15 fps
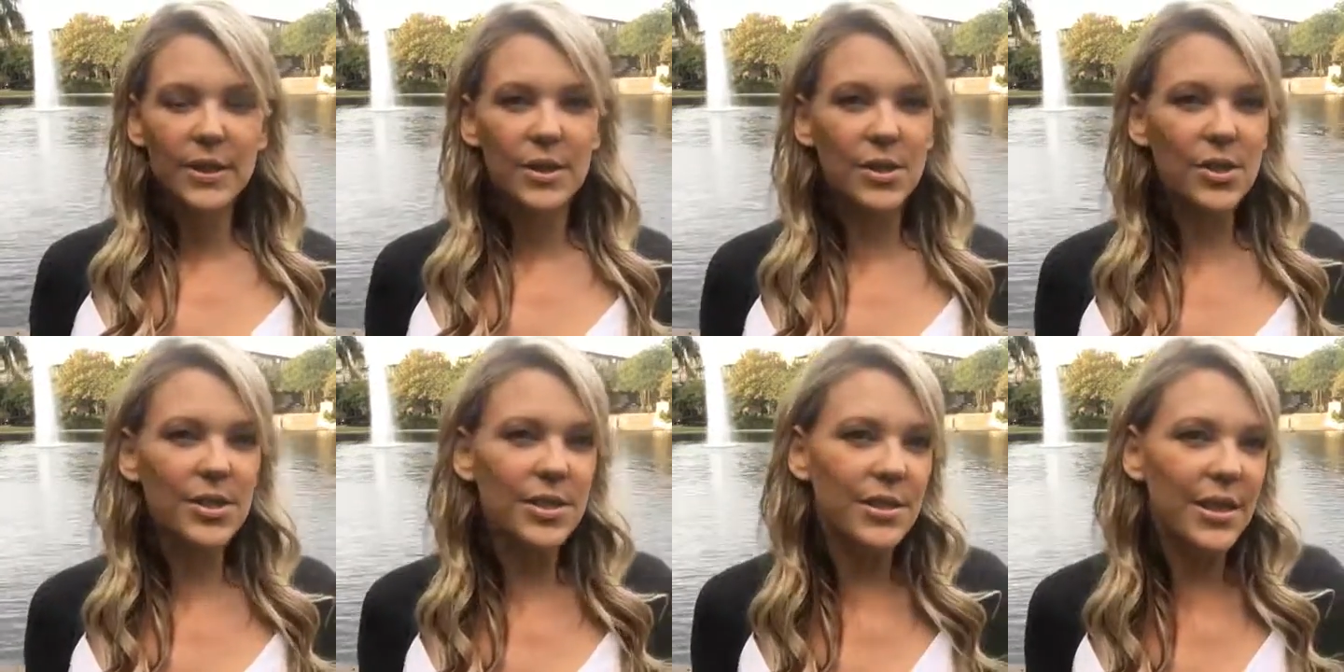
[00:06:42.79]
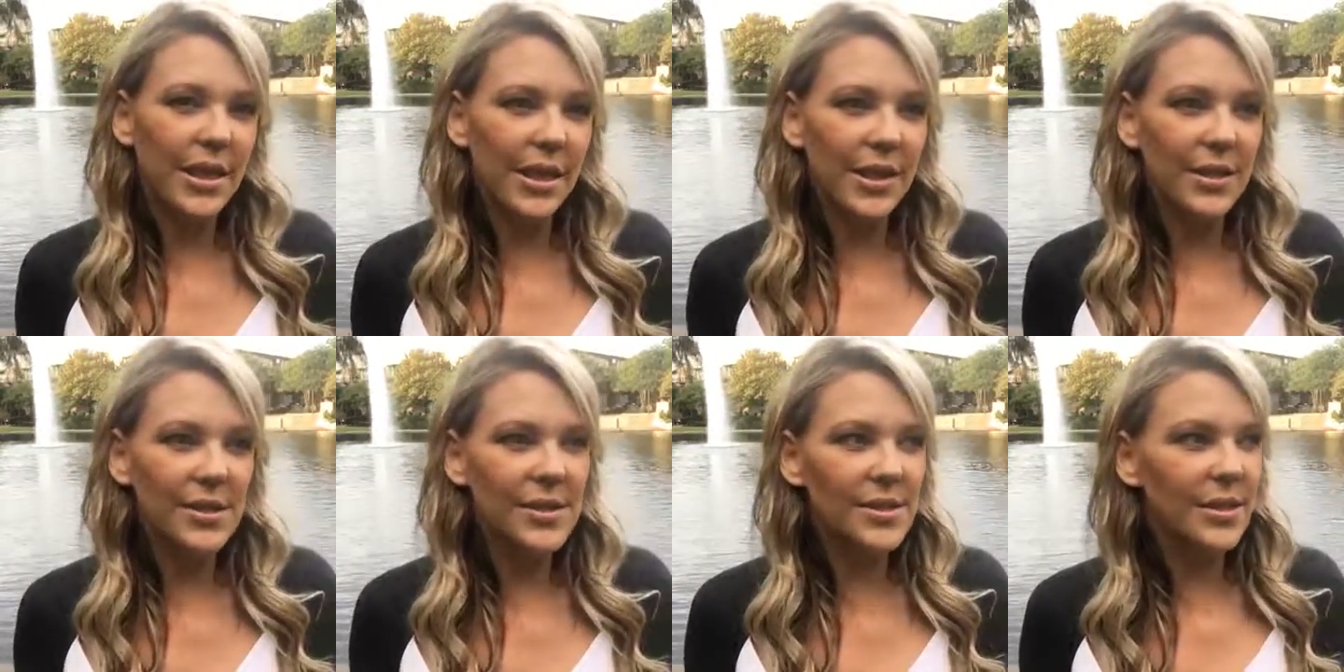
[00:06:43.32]
There's
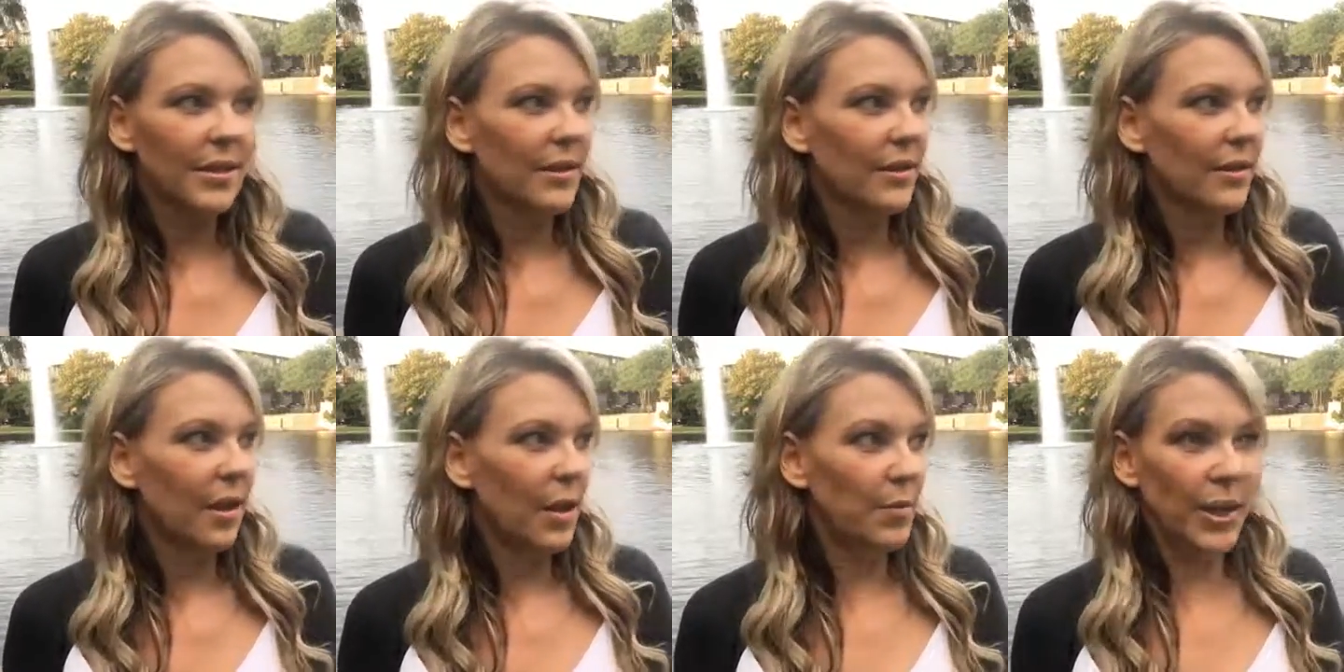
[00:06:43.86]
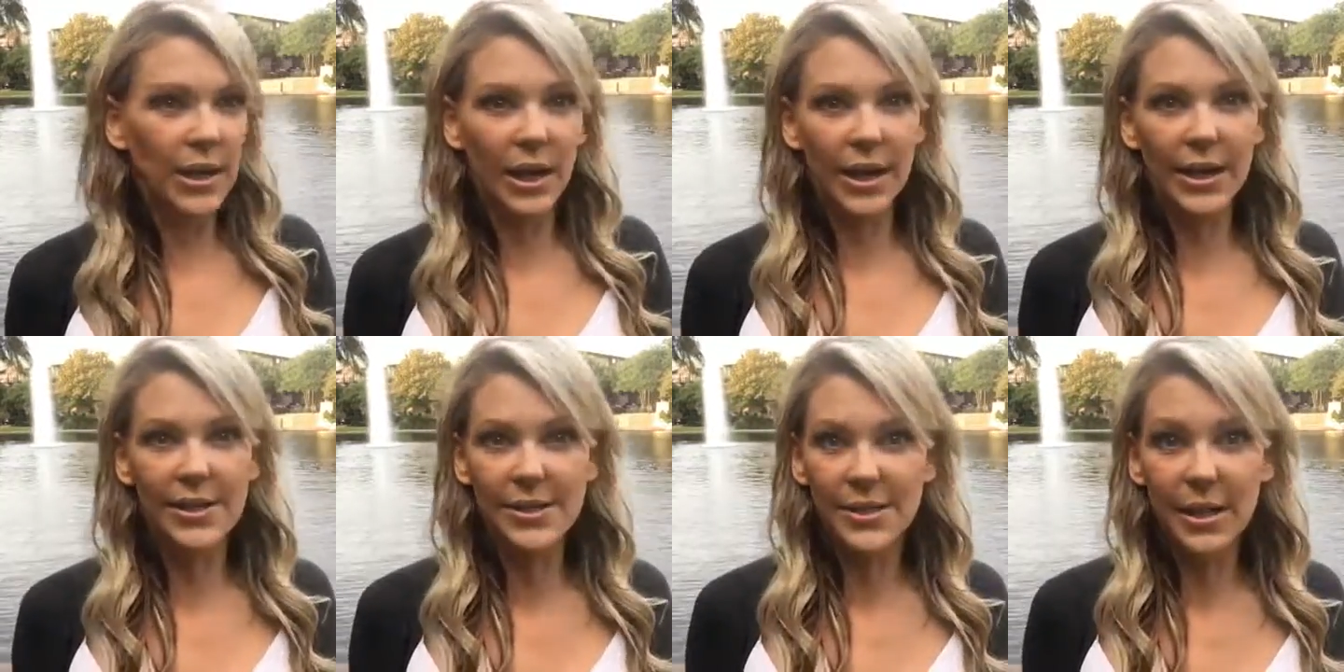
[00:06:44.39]
things,
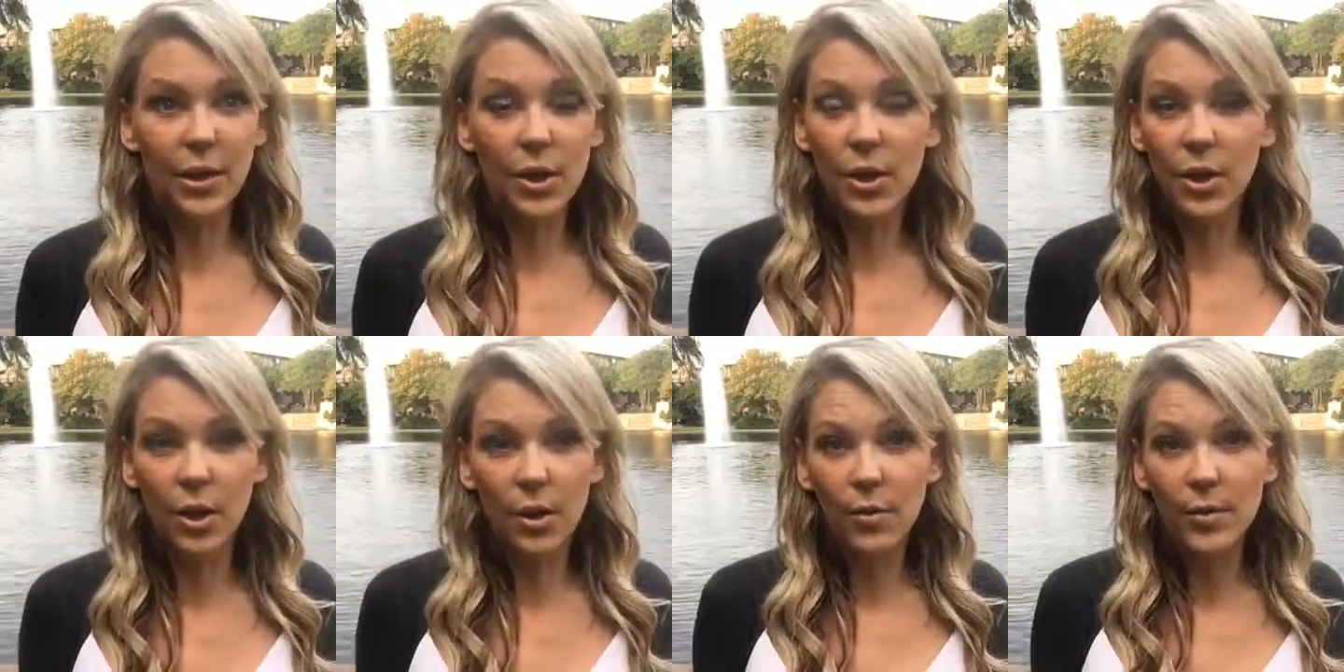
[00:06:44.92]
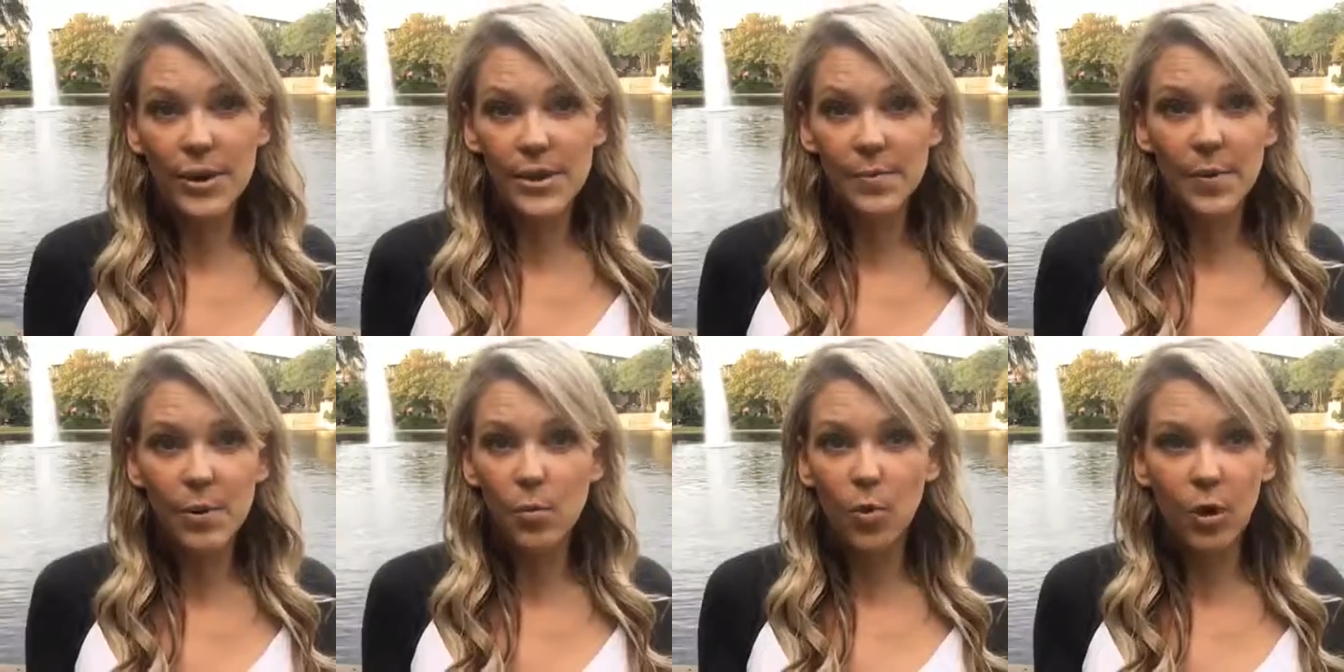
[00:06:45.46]
like I said, could always
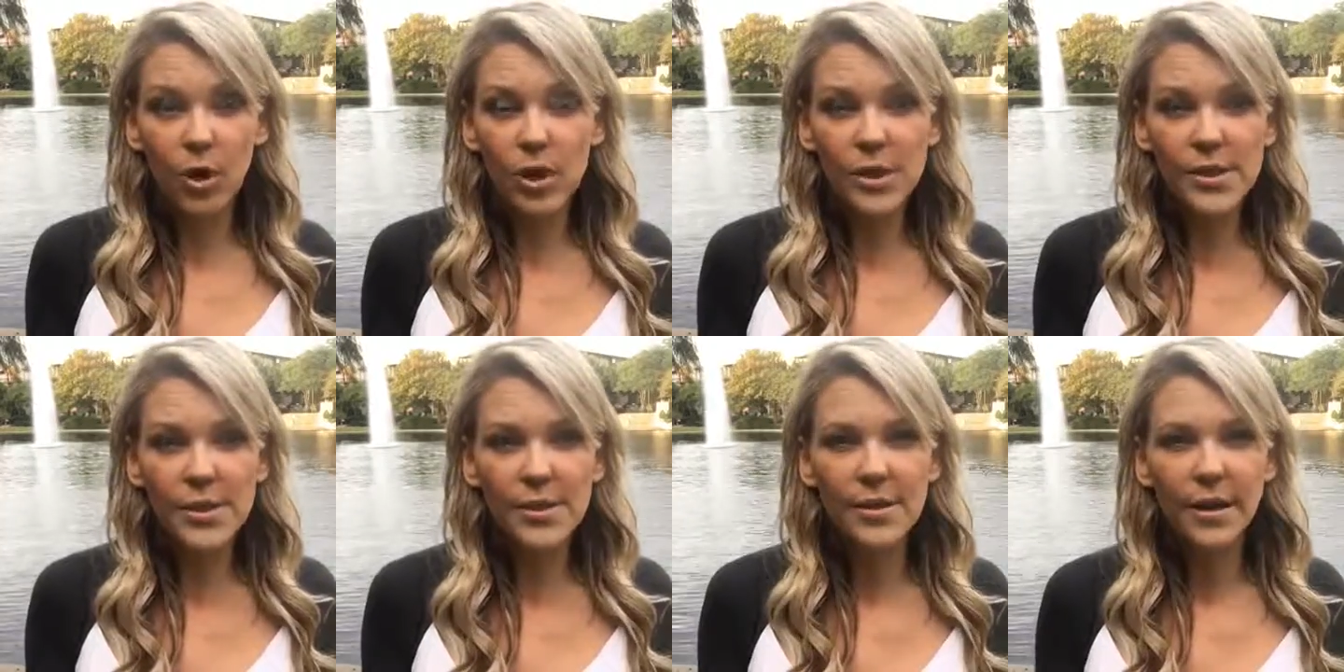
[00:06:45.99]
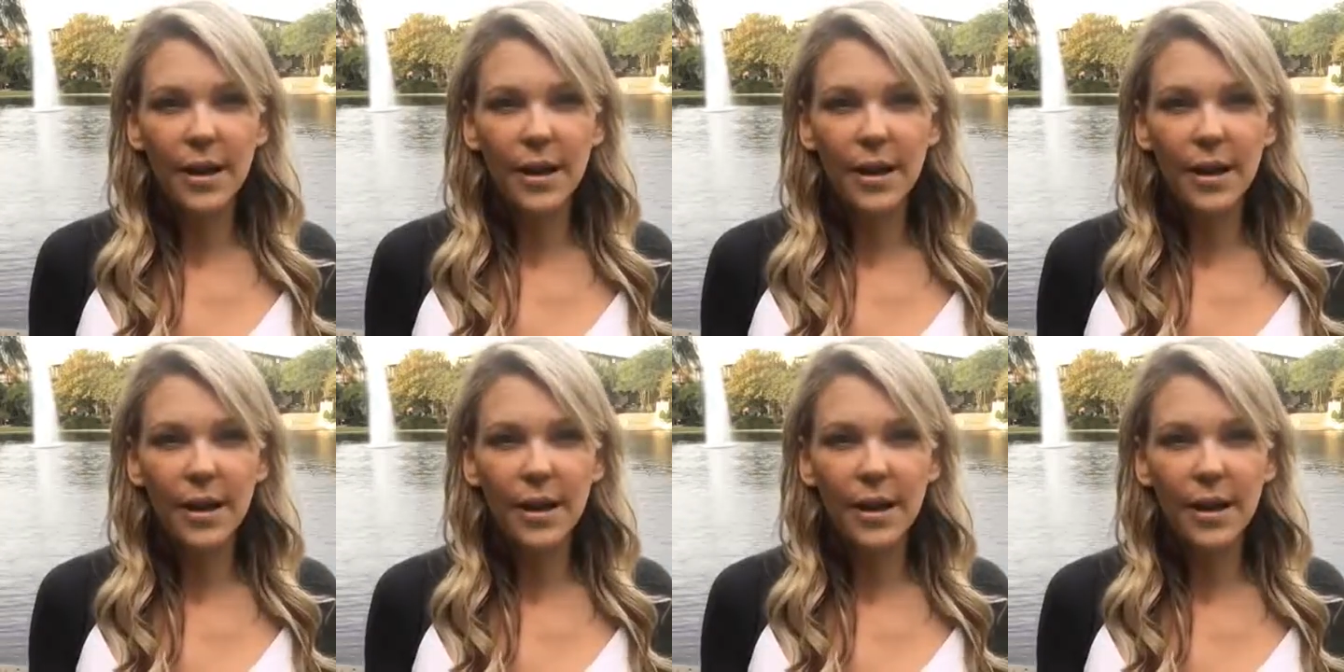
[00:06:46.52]
be worse.